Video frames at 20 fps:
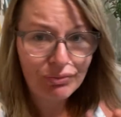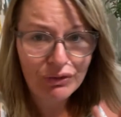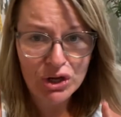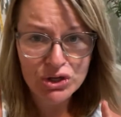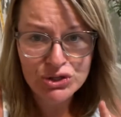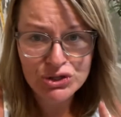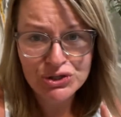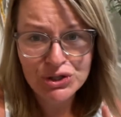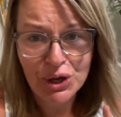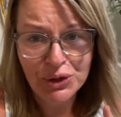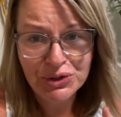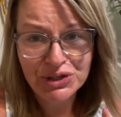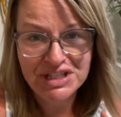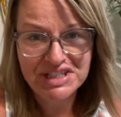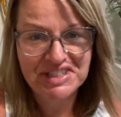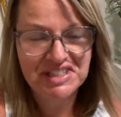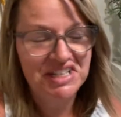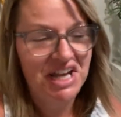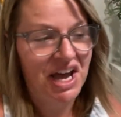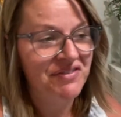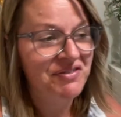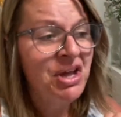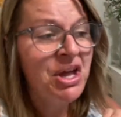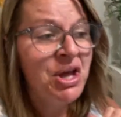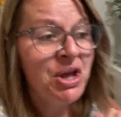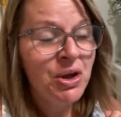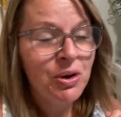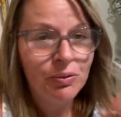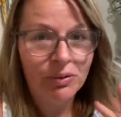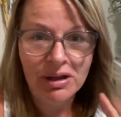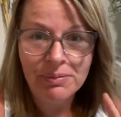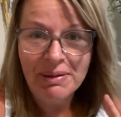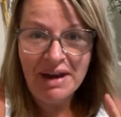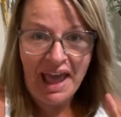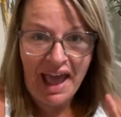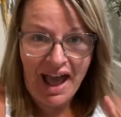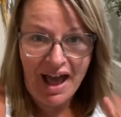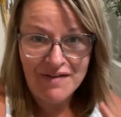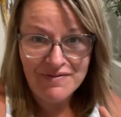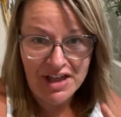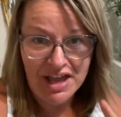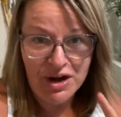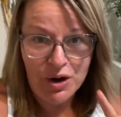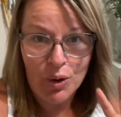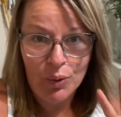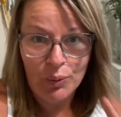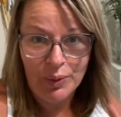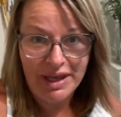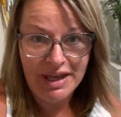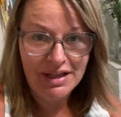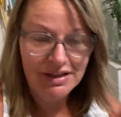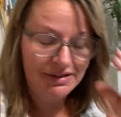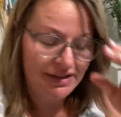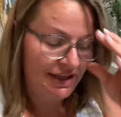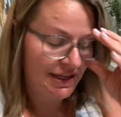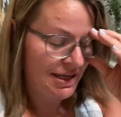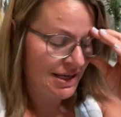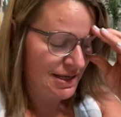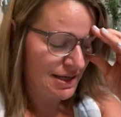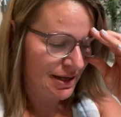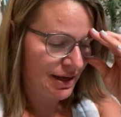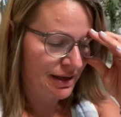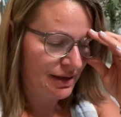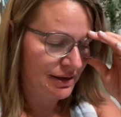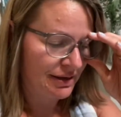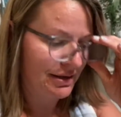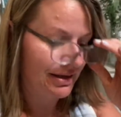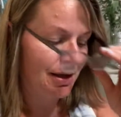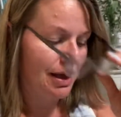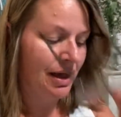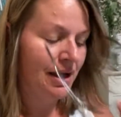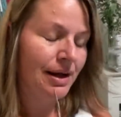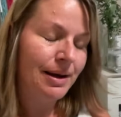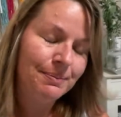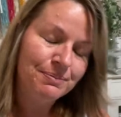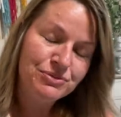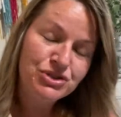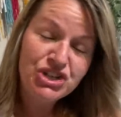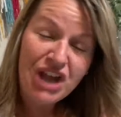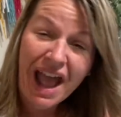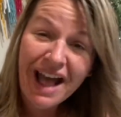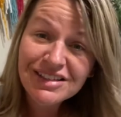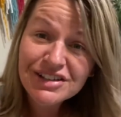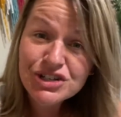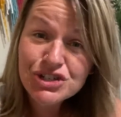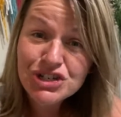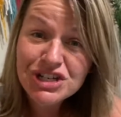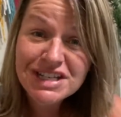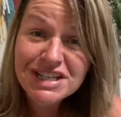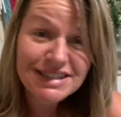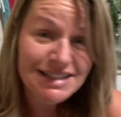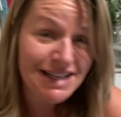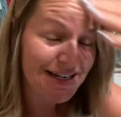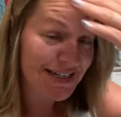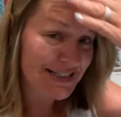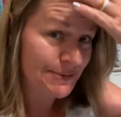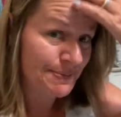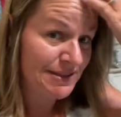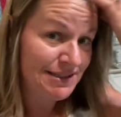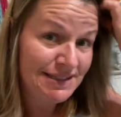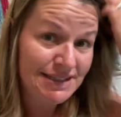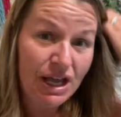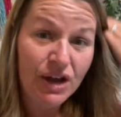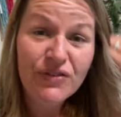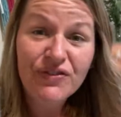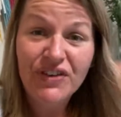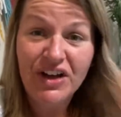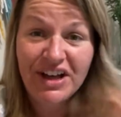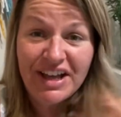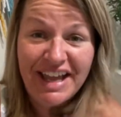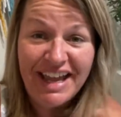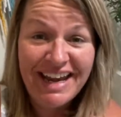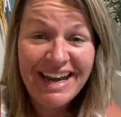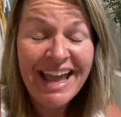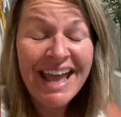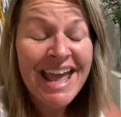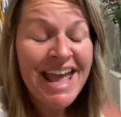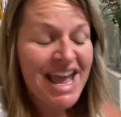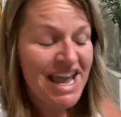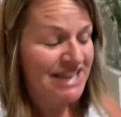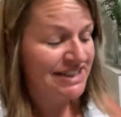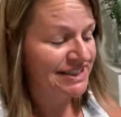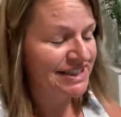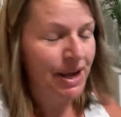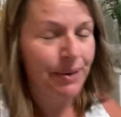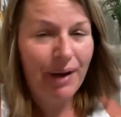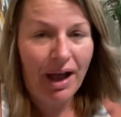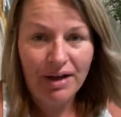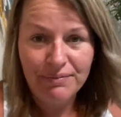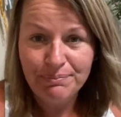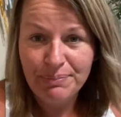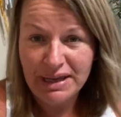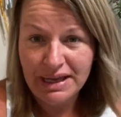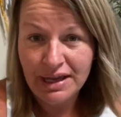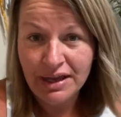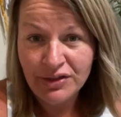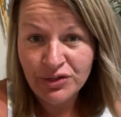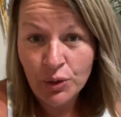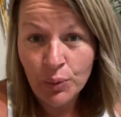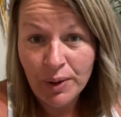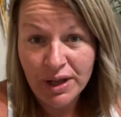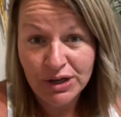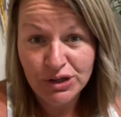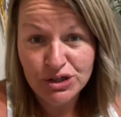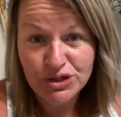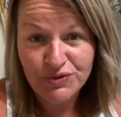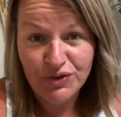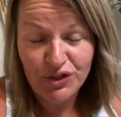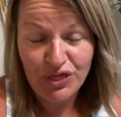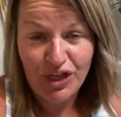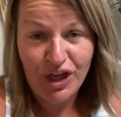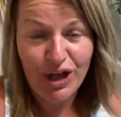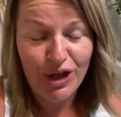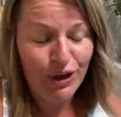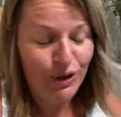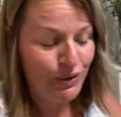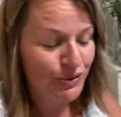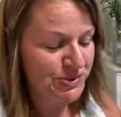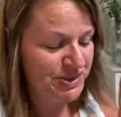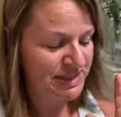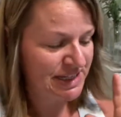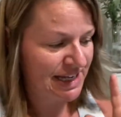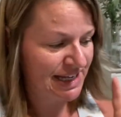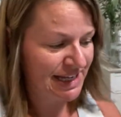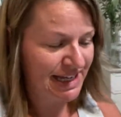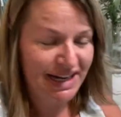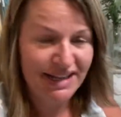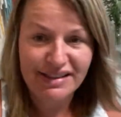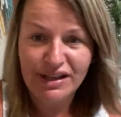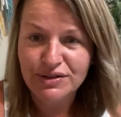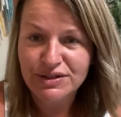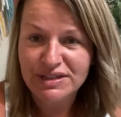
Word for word: just all the good stuff. We've been having weekly um, challenges and it's been so fun. And so I'm picking the winners for those and getting those